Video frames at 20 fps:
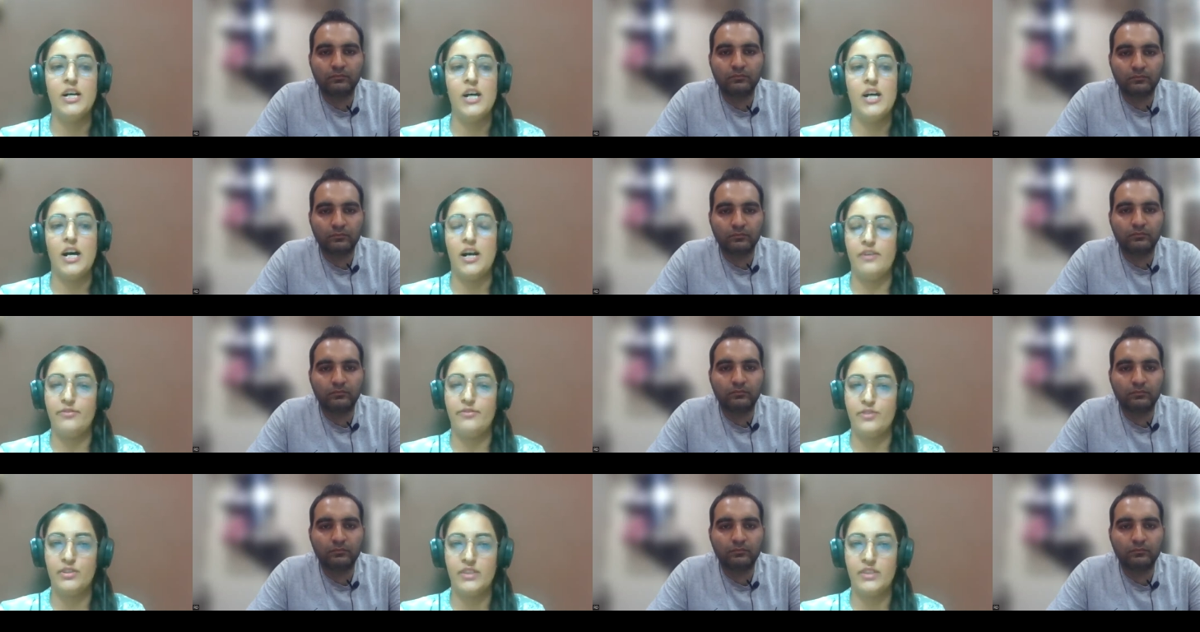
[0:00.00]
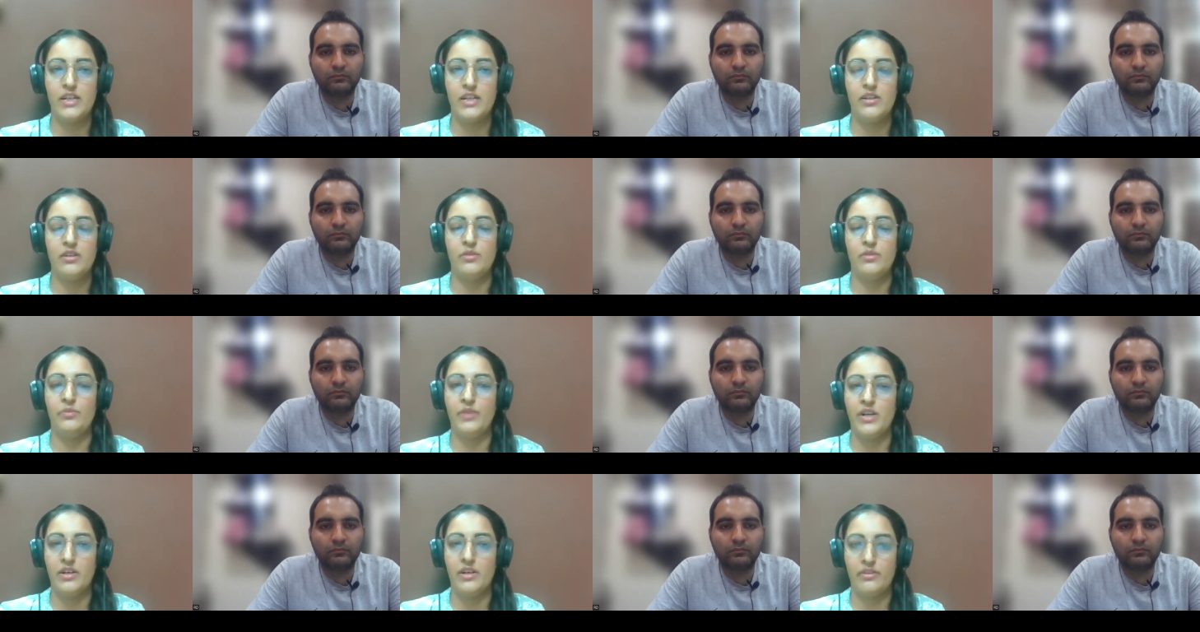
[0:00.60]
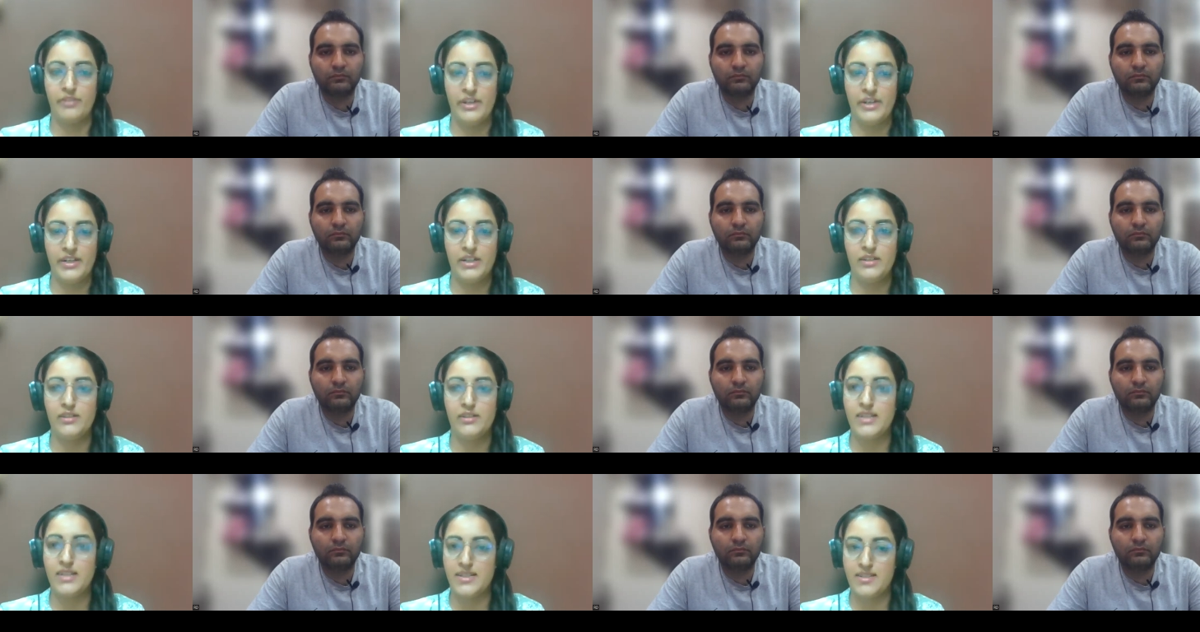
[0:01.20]
Speaker 1: After that, we are creating
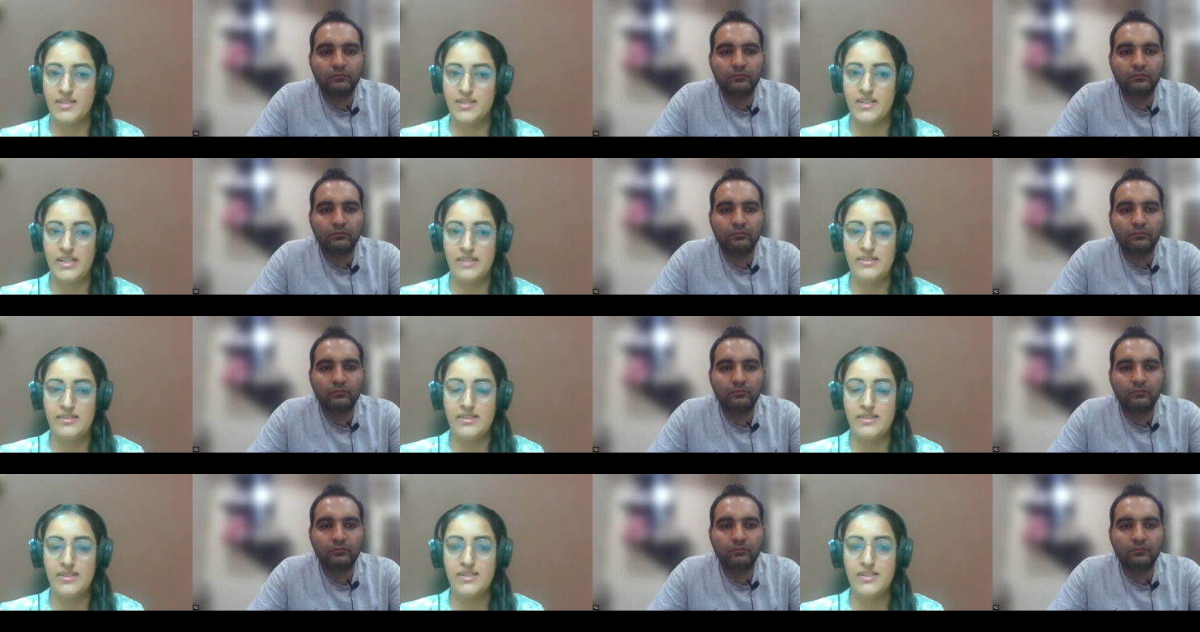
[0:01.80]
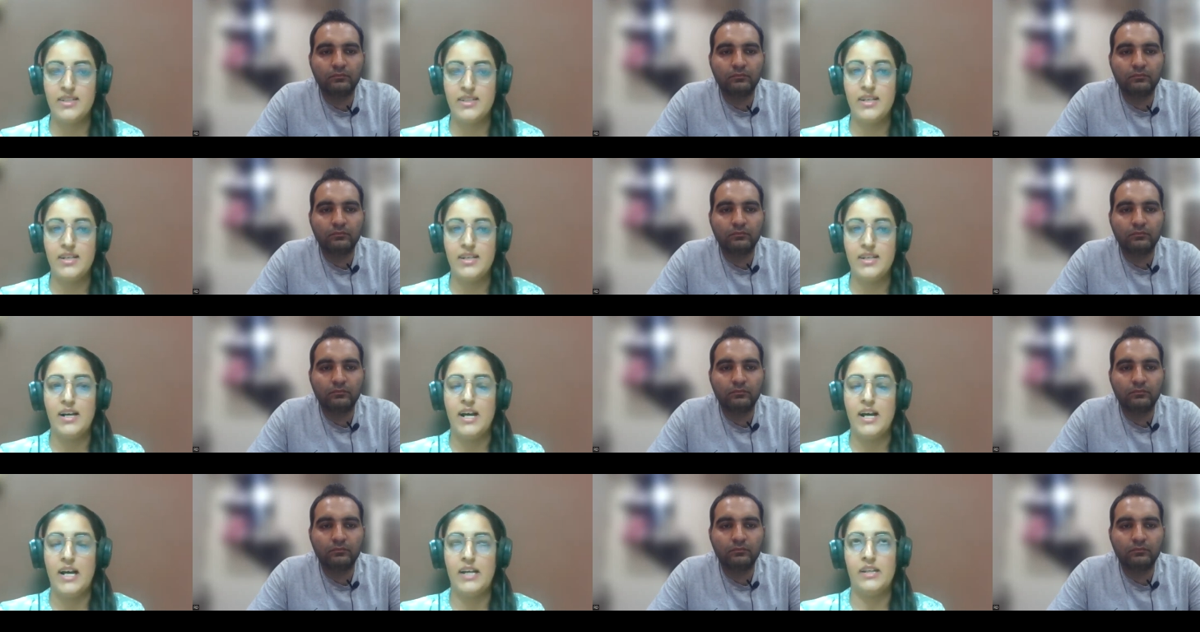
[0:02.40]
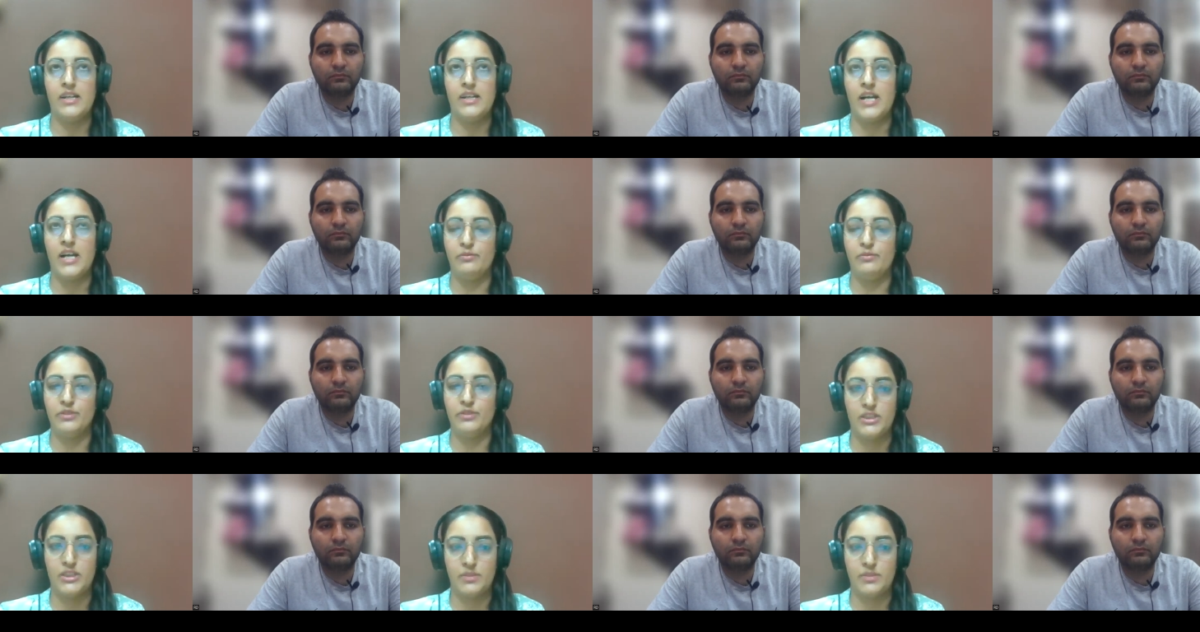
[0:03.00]
the test cases. And I
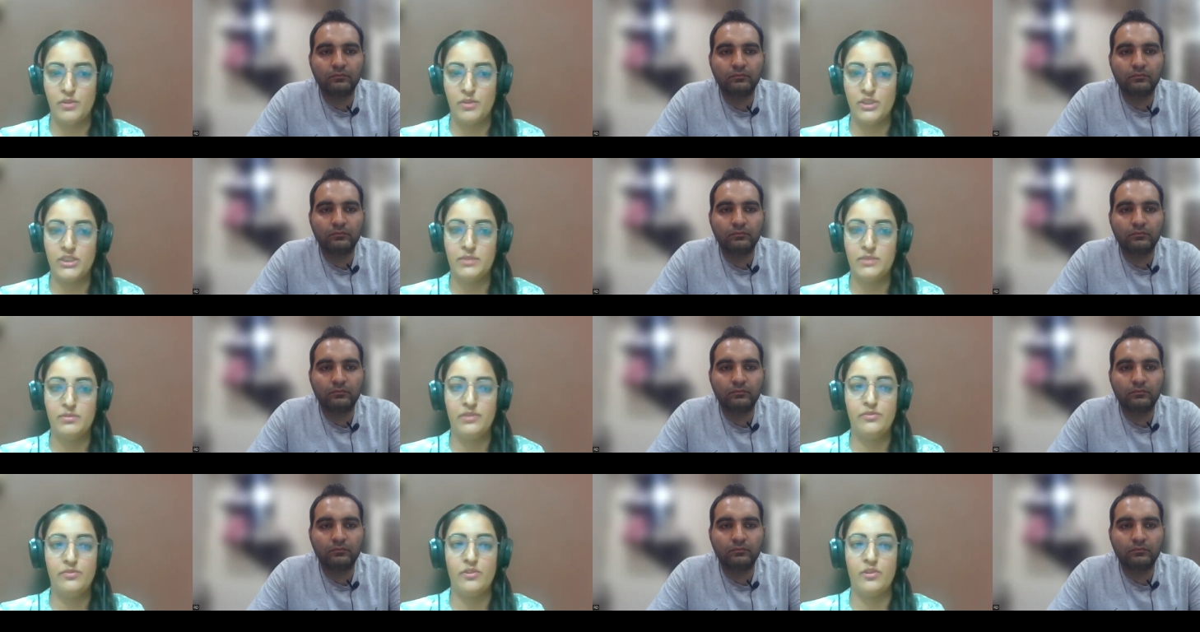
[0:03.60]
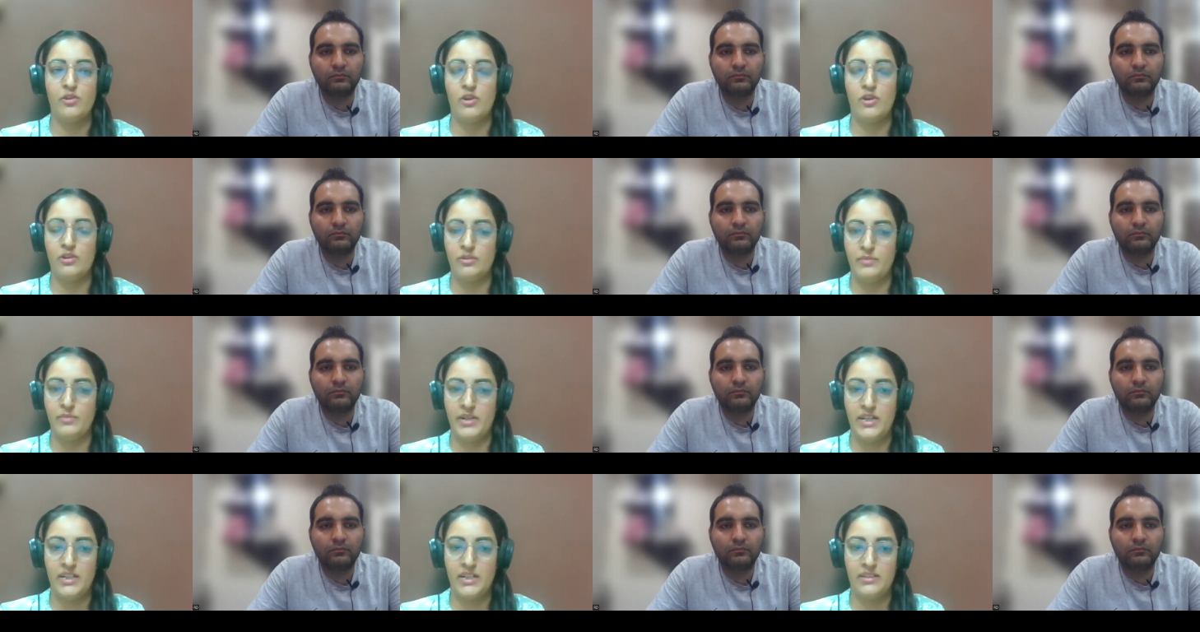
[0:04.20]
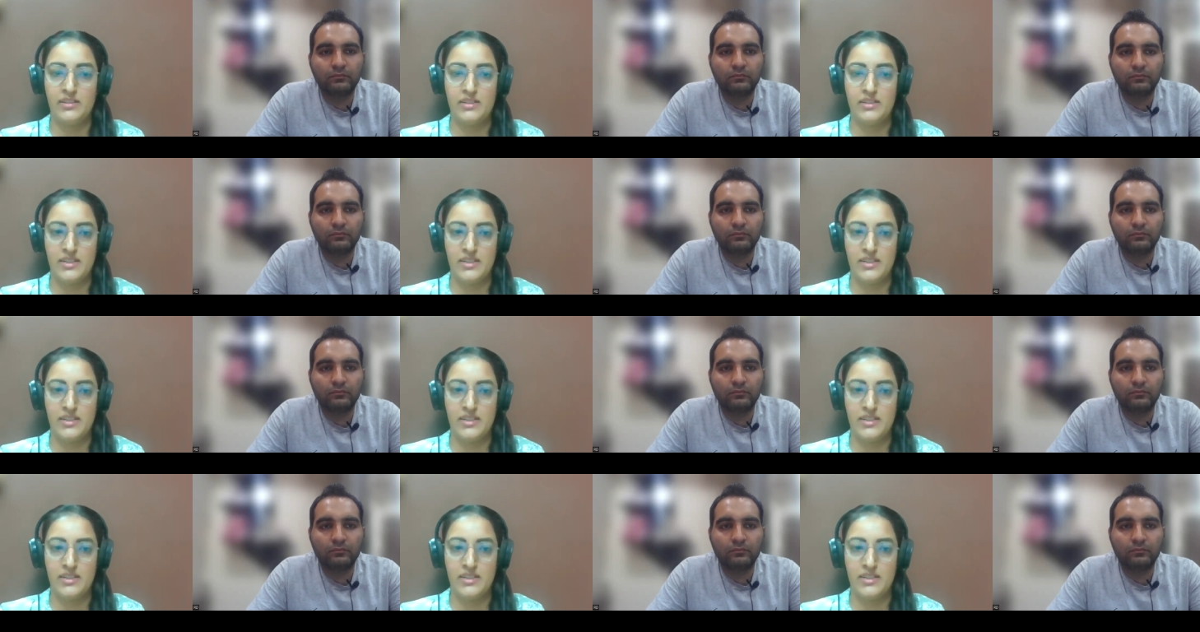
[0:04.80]
was responsible for automating the